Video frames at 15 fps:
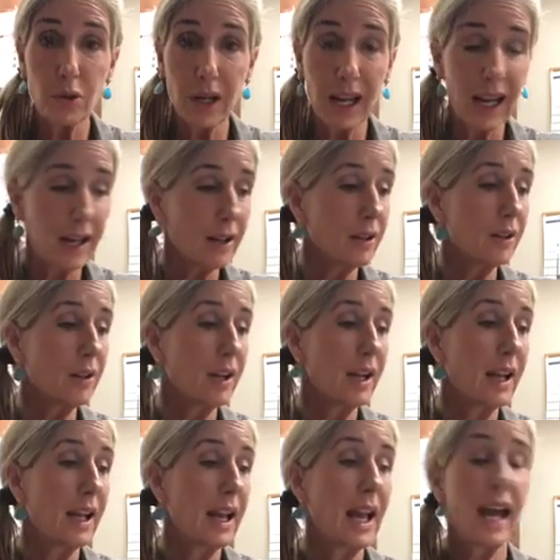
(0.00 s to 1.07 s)
You Care
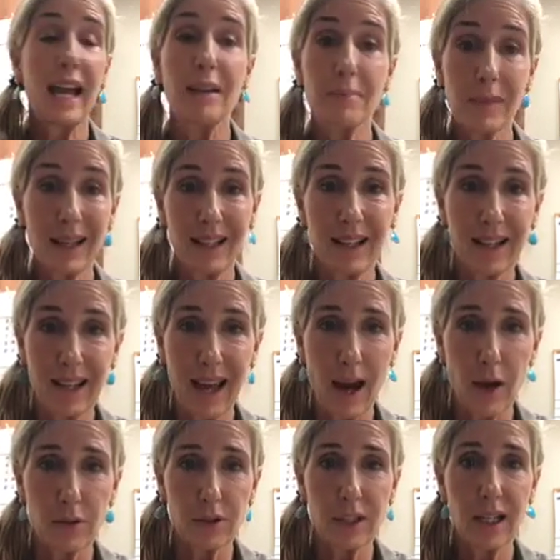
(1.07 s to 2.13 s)
and Make It
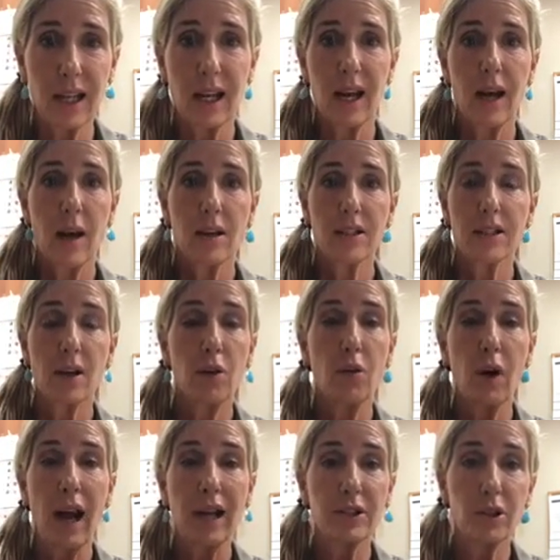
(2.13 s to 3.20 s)
Count.
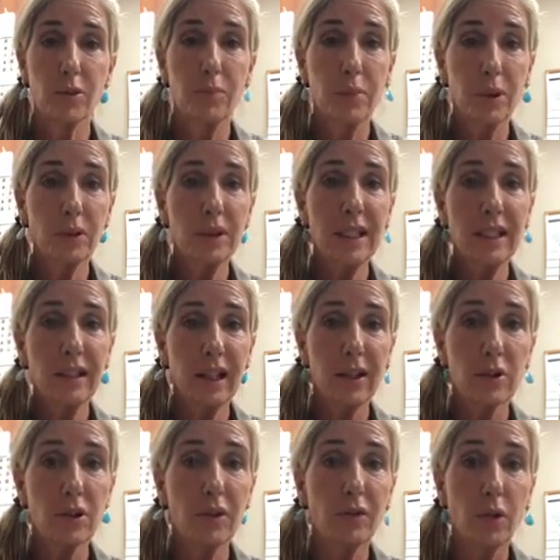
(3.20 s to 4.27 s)
So as you're building
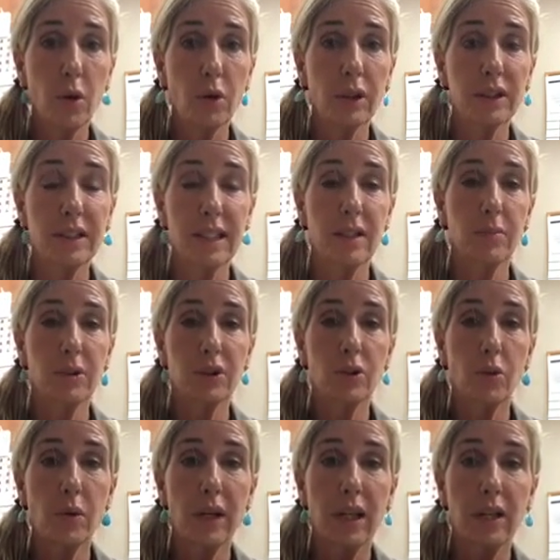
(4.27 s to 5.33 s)
layers of loyalty
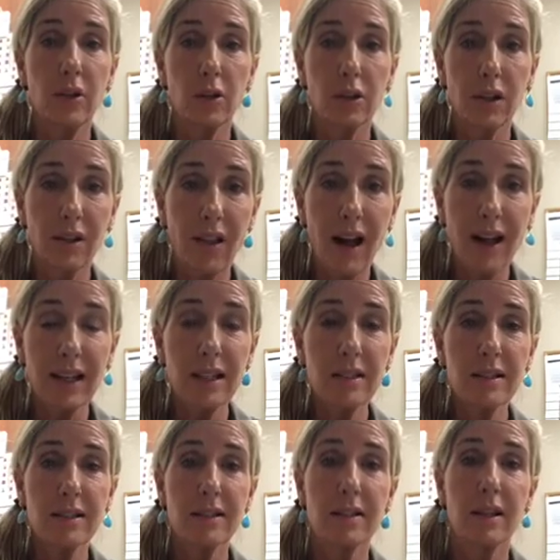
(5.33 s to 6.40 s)
between your
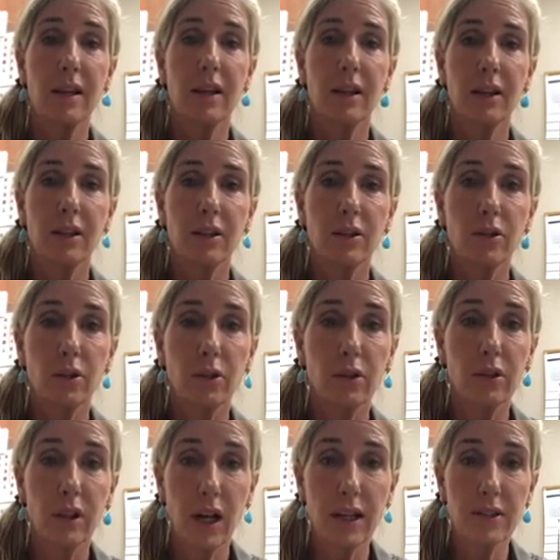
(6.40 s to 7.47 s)
clients,
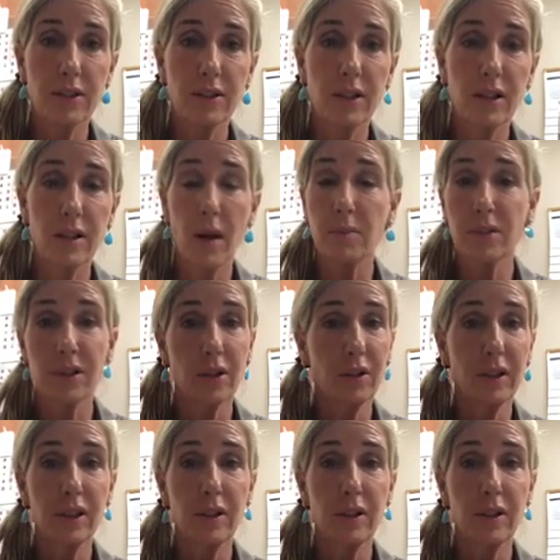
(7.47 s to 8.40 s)
your clients,